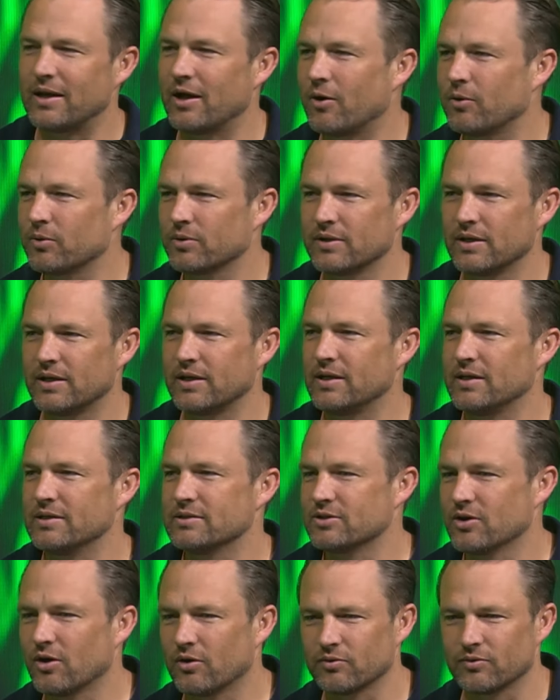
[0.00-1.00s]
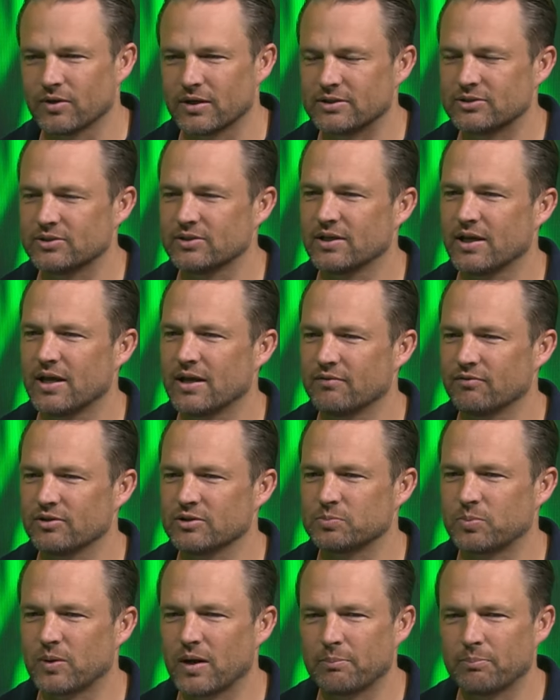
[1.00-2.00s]
healthy, he's not reaching the end of
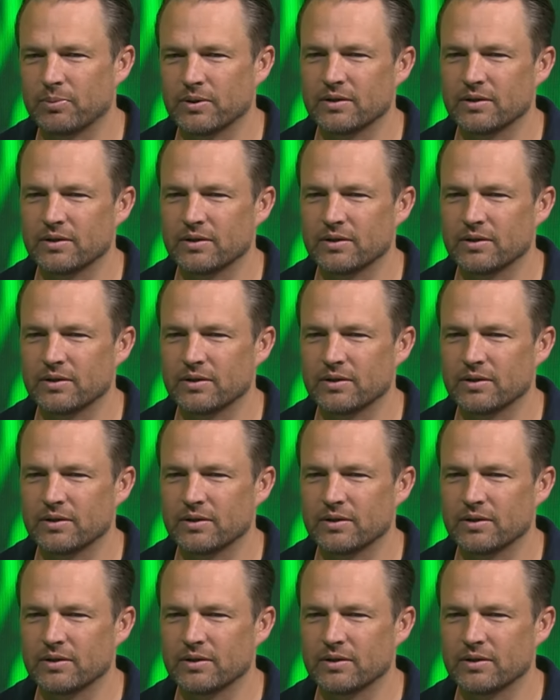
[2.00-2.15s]
his prep.